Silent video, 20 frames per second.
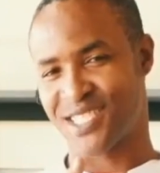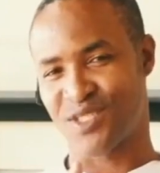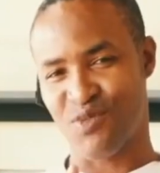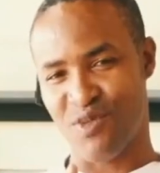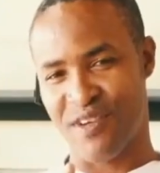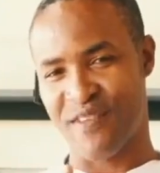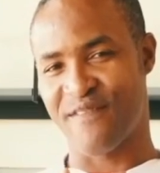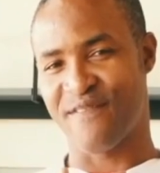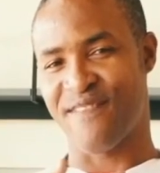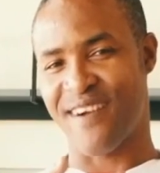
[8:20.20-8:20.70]

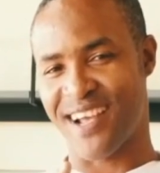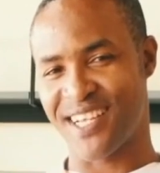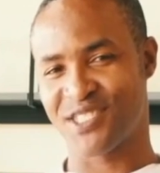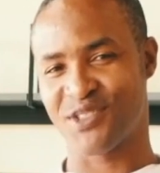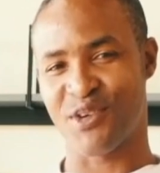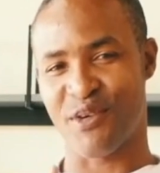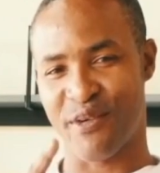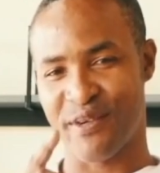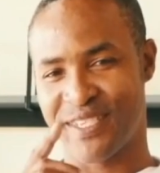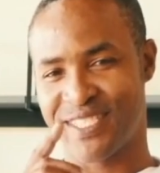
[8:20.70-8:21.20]
what
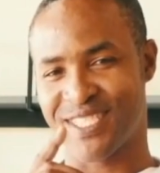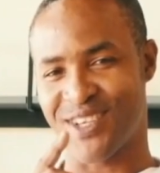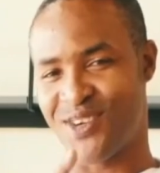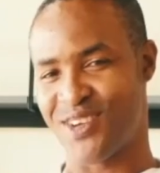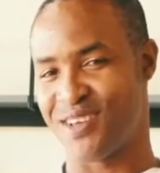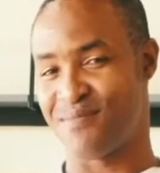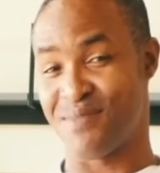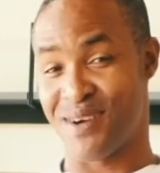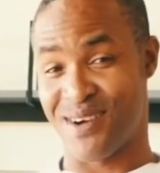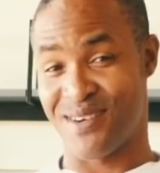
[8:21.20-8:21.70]
Viceroy is all
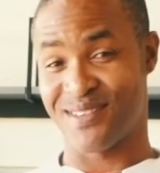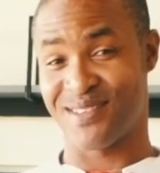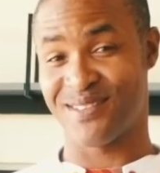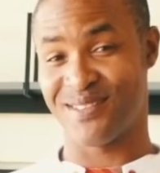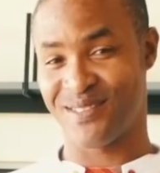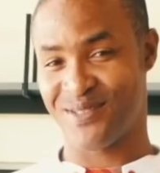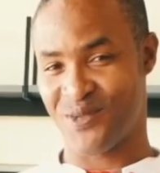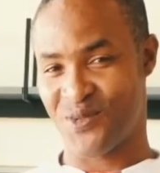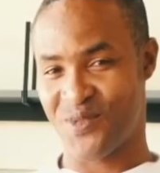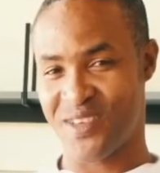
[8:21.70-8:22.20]
about.
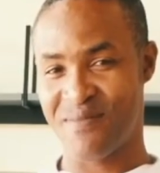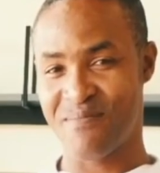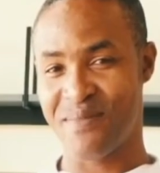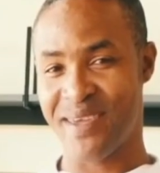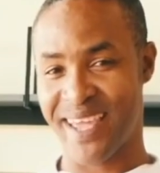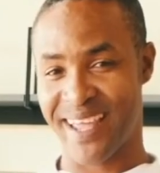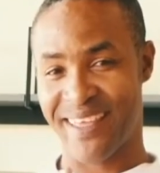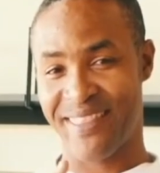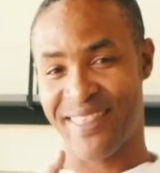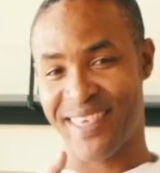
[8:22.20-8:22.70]
We
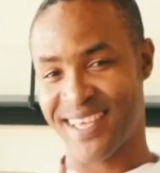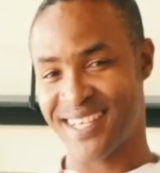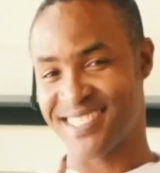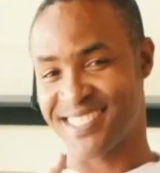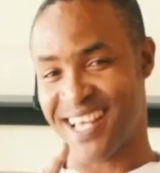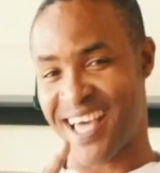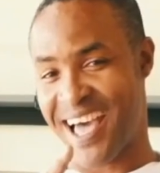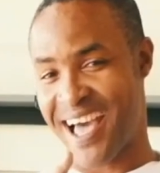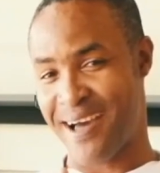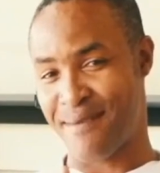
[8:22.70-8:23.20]
make things
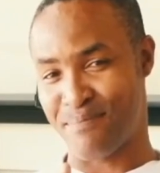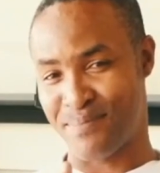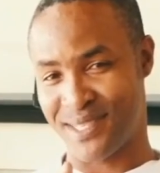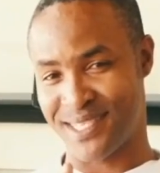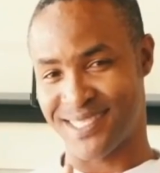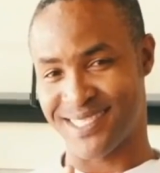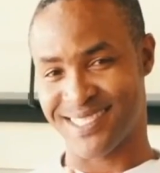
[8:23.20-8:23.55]
happen.